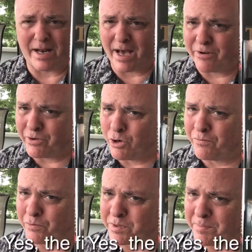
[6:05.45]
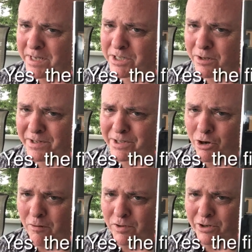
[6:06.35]
And I don't know if it was based on this
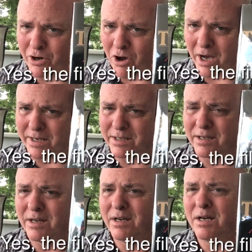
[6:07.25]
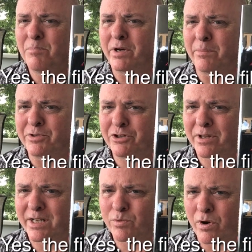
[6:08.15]
novel or not, but I'm sure
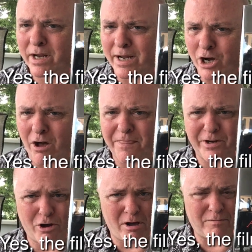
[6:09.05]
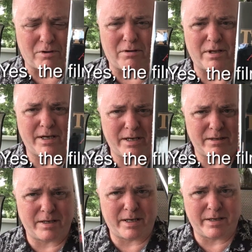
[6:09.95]
that's why I got the novel,
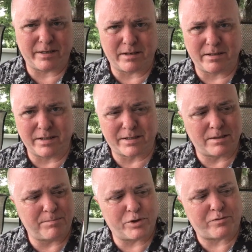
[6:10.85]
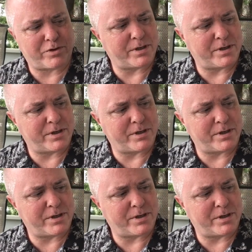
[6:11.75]
and it's in beautiful